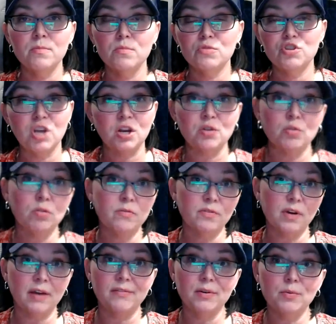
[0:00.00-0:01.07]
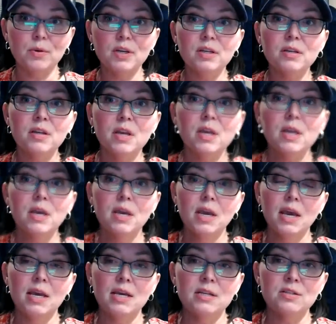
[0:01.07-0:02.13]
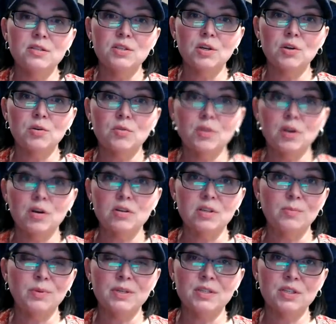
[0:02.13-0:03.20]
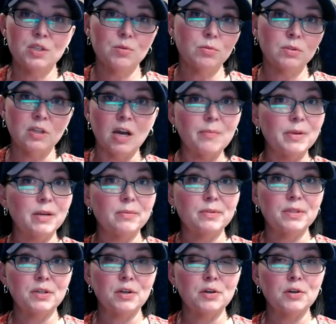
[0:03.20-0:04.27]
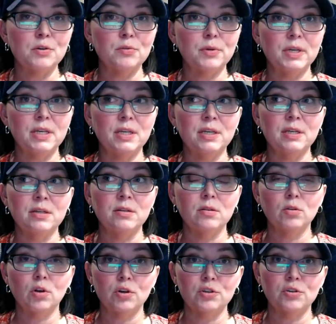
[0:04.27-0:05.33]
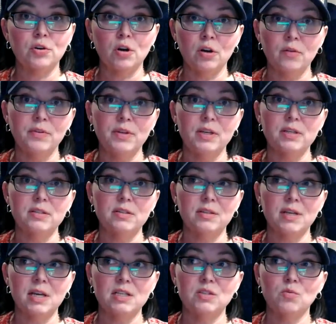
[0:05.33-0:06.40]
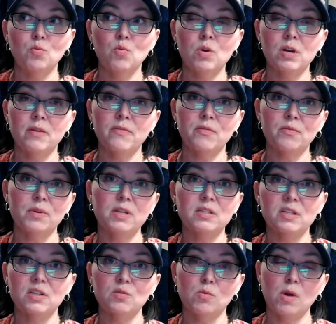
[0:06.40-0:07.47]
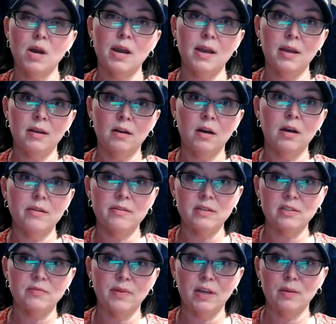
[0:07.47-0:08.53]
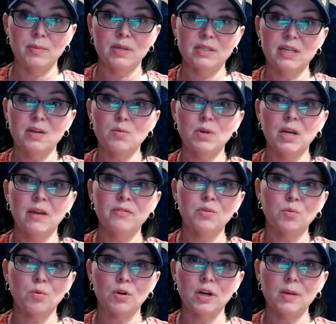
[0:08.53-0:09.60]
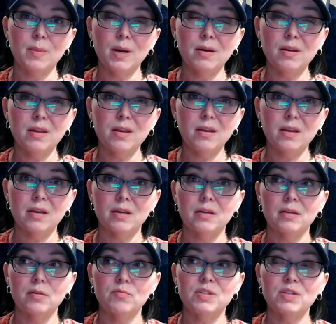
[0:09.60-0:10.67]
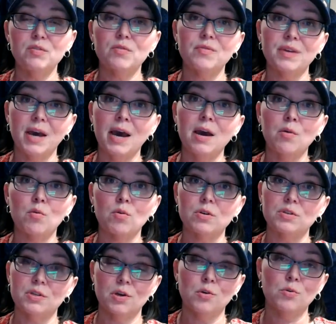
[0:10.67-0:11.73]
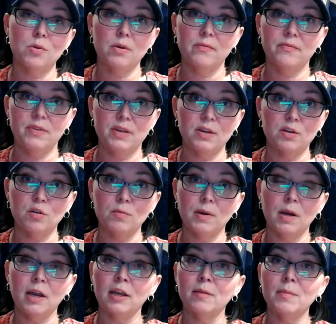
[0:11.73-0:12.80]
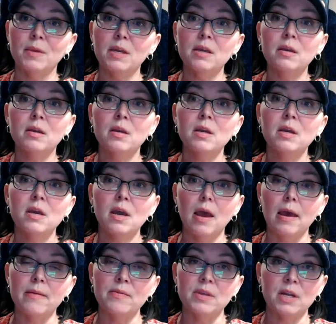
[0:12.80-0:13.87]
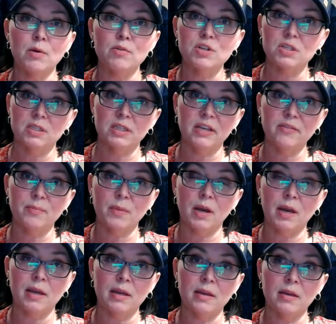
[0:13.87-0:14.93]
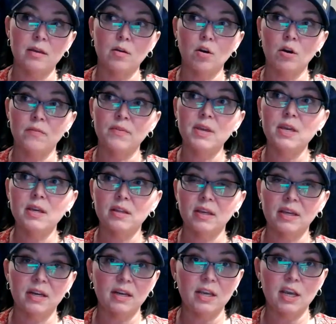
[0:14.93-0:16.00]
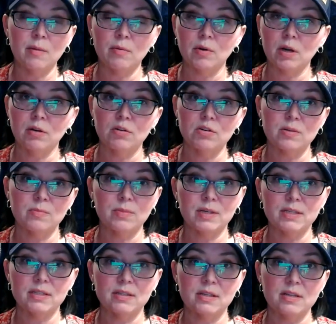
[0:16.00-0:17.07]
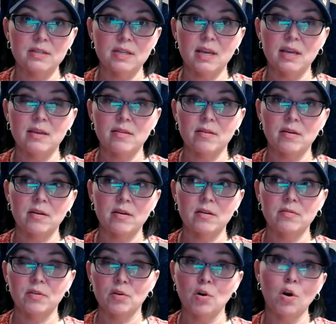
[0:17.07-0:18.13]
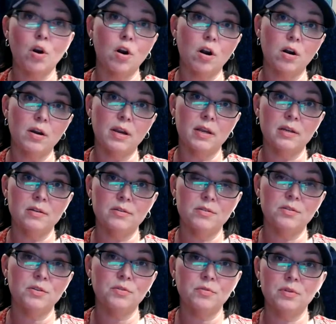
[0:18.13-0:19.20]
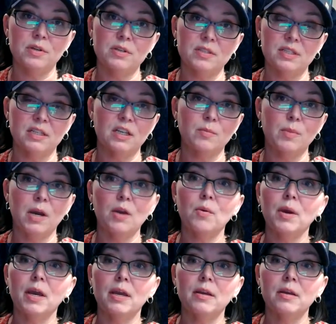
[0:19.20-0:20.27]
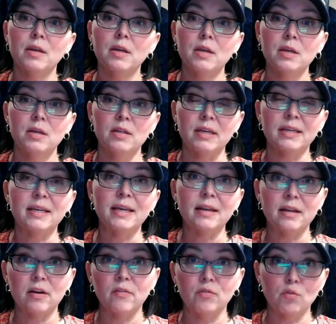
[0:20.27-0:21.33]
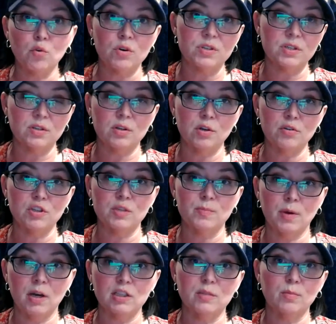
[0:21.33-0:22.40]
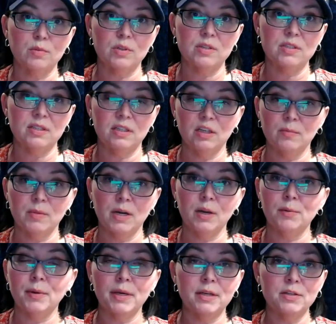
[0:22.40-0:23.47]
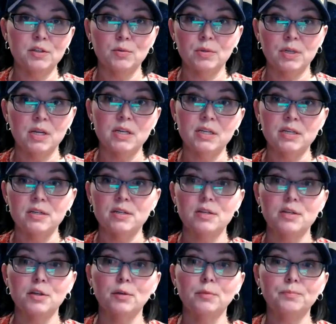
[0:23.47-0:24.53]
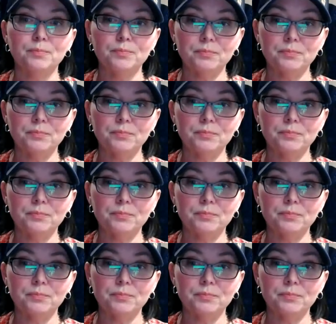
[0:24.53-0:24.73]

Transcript: general for everyone. And so there are some places you will not be able to go in larger RVs. That's one of the reasons why I got this van, because I didn't want to have to worry about it. And it was either that or tow a vehicle behind me. And then I would just leave my RV like at a campground or someplace, and then take the car and do the Scenic Byway. Like get it, of course, as close as possible to the Scenic Byway and do what I needed to do.